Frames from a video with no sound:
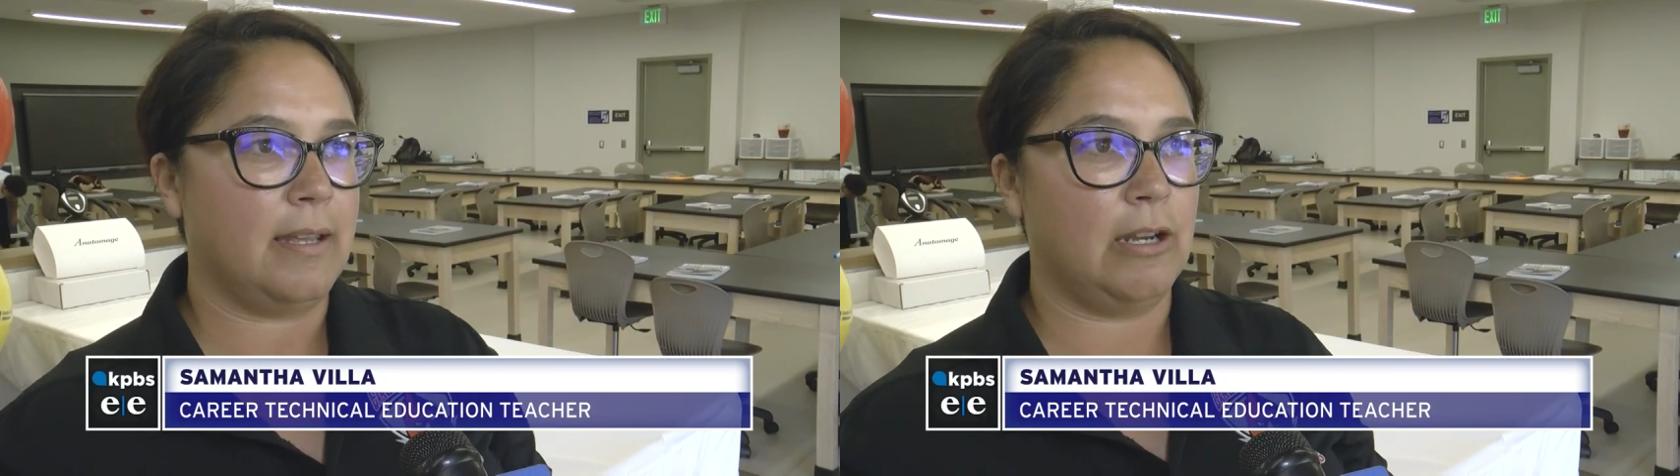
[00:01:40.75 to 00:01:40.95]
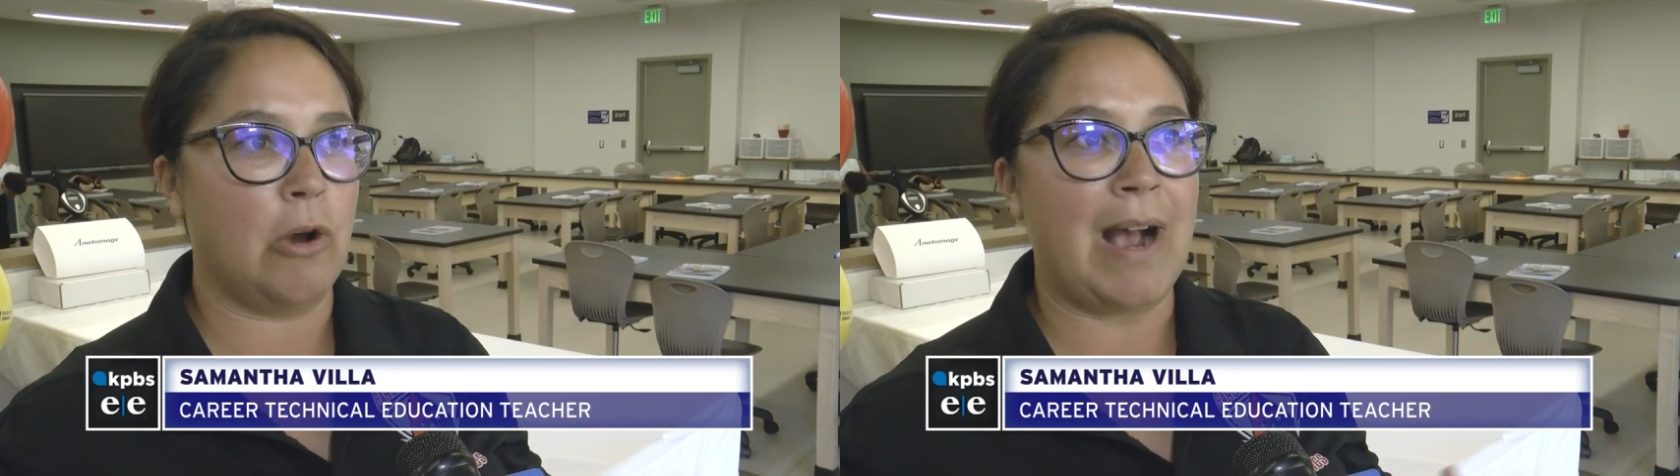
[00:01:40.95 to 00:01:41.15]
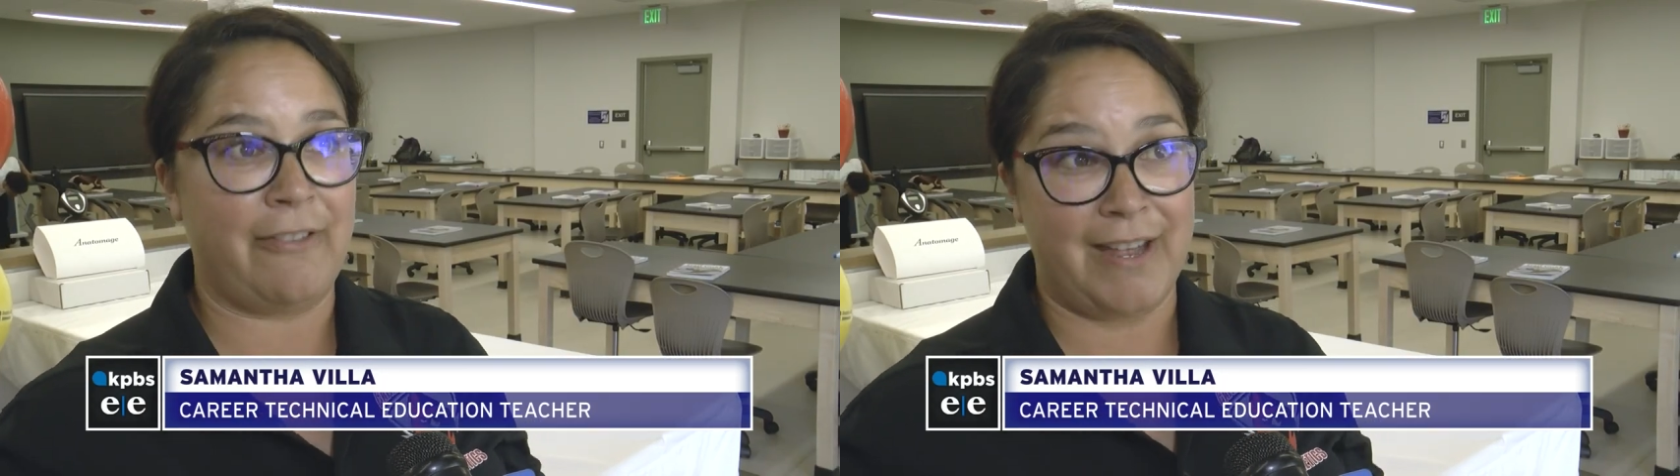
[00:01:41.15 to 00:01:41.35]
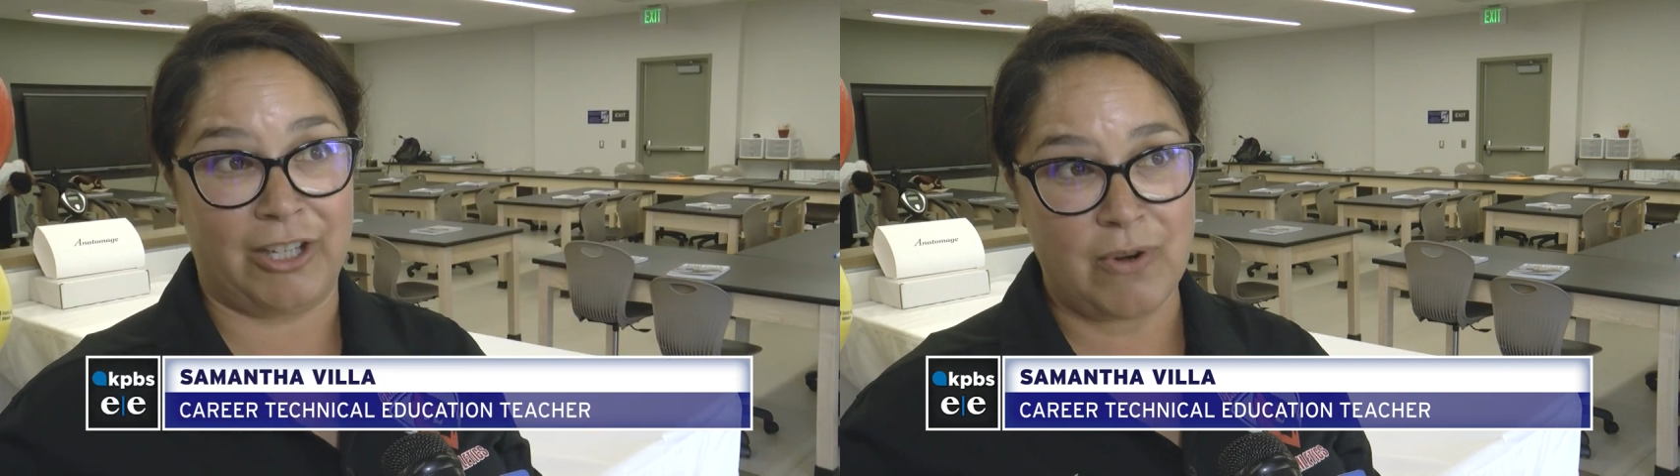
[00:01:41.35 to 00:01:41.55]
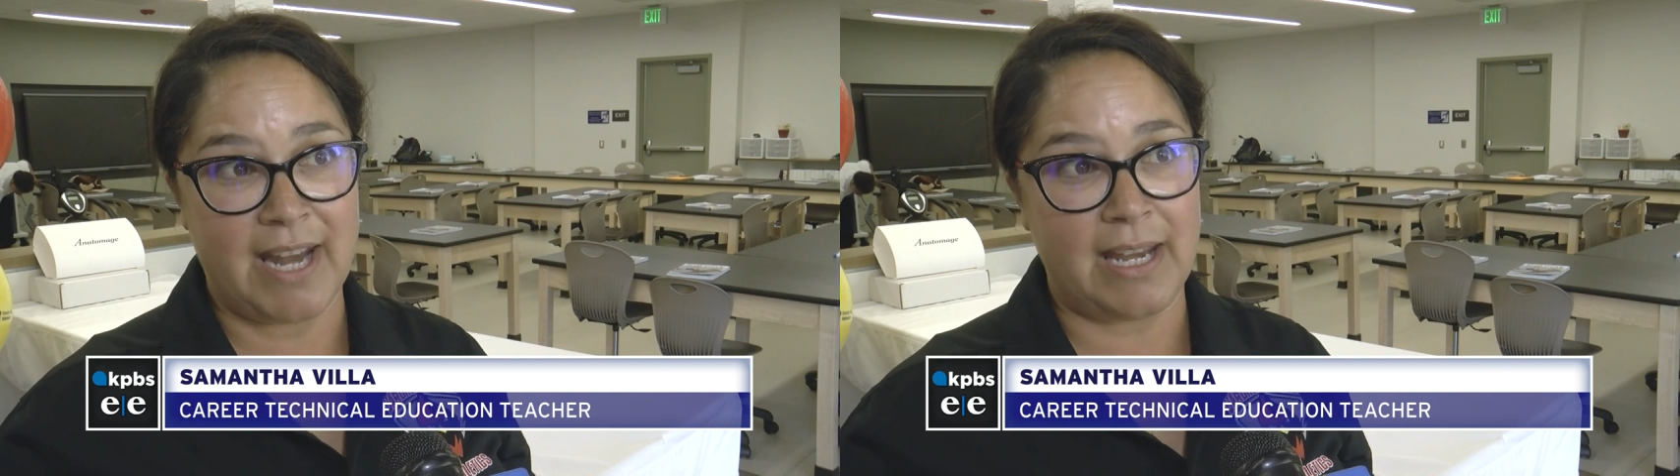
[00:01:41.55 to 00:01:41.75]
you know,
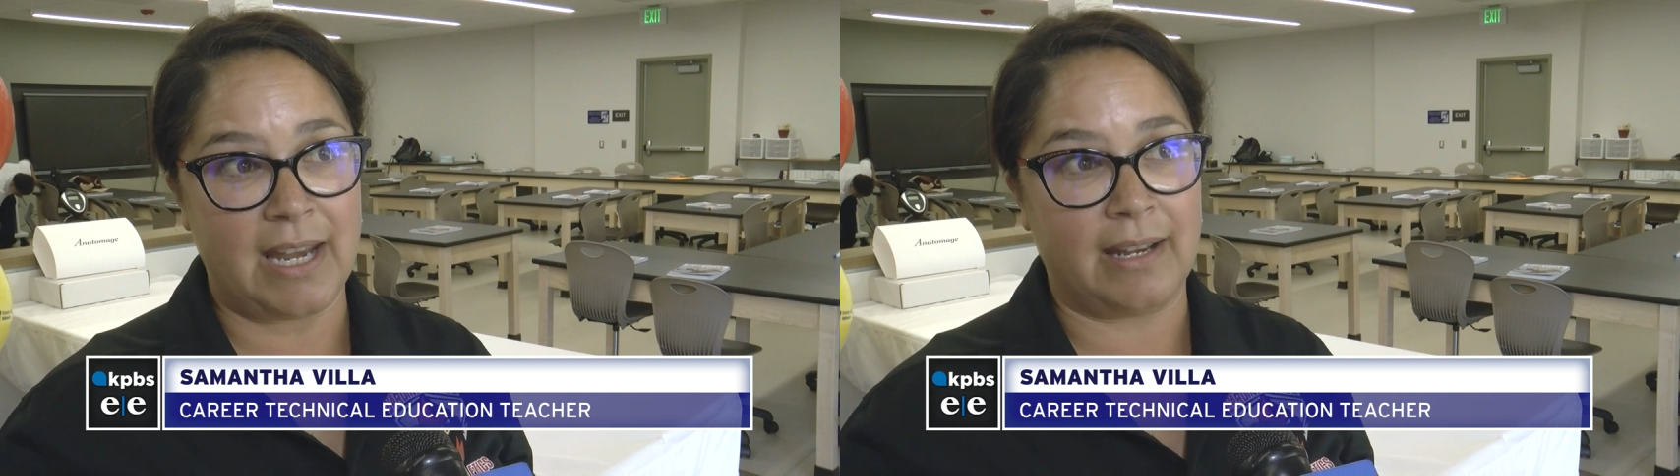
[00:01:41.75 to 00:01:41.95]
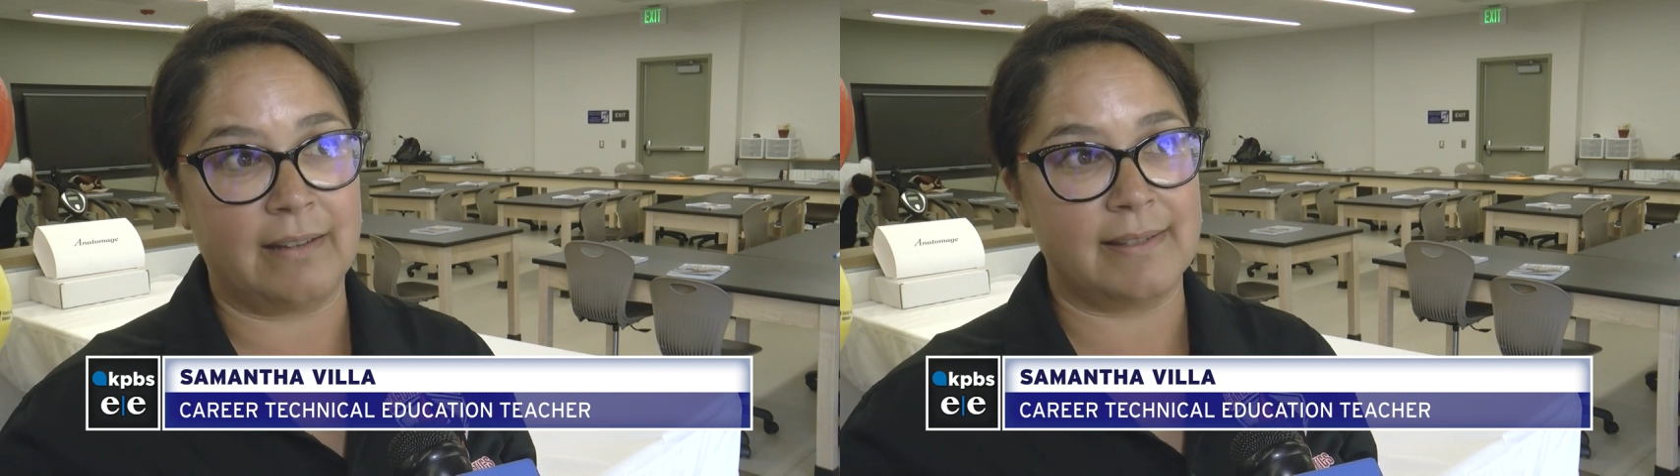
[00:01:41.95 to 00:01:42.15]
athletic training.